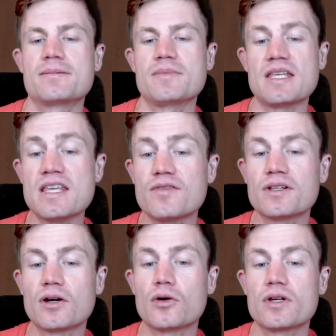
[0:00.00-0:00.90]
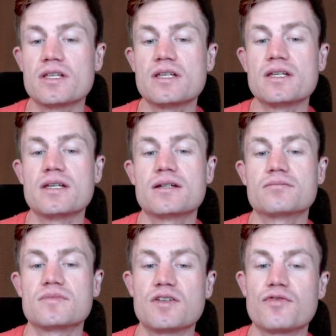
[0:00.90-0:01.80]
even though he
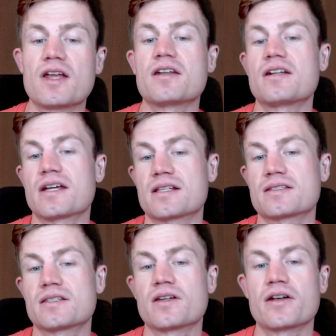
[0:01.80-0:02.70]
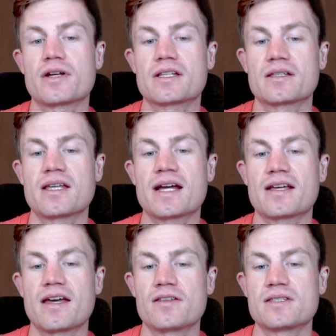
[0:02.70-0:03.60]
defended against the direct attack,
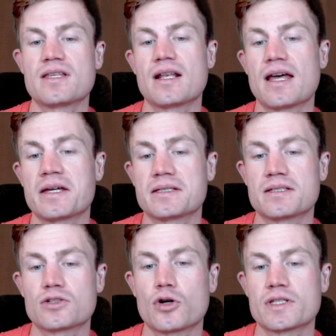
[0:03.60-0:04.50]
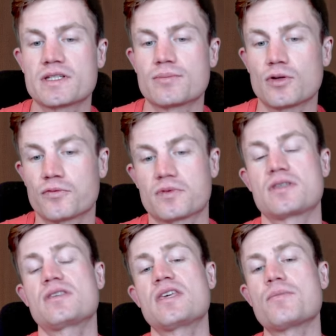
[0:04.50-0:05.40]
I still like this concept of
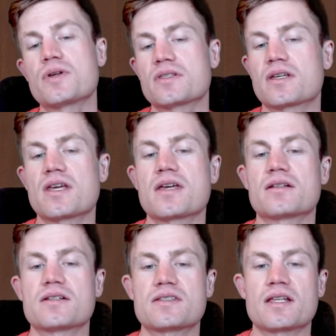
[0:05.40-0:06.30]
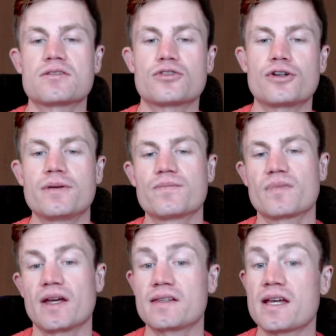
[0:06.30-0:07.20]
keeping the king in the center,
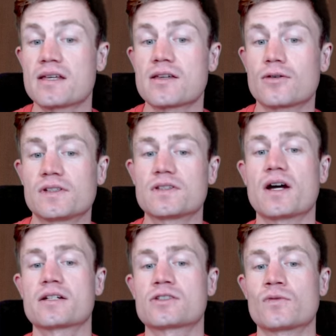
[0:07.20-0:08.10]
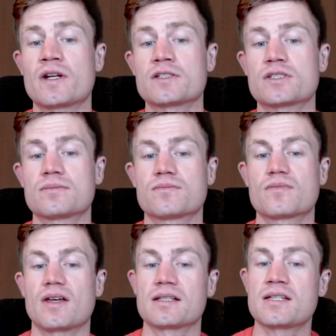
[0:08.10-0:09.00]
attacking on the dark squares,
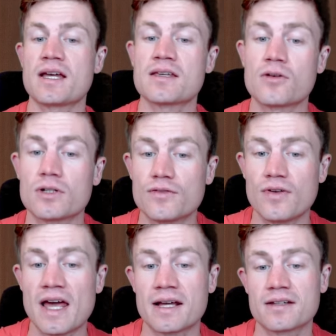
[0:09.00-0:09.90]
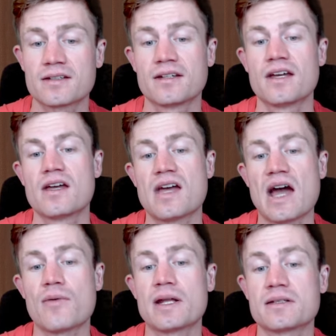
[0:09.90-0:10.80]
attacking on the flank.
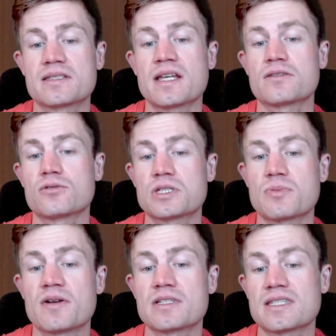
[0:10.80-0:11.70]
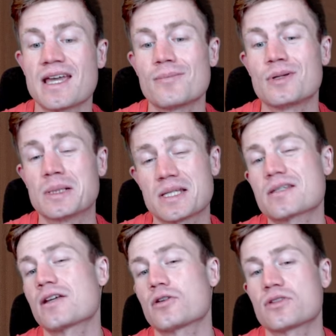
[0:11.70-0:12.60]
When the center is very stable, he
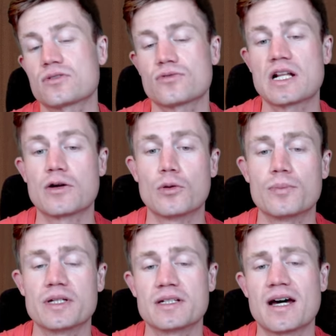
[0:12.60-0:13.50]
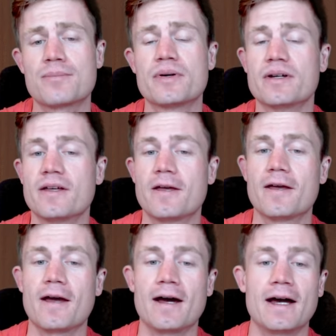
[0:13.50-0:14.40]
cannot really open it up.
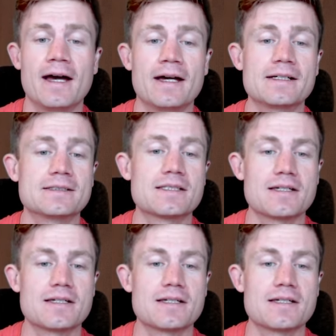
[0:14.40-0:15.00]
And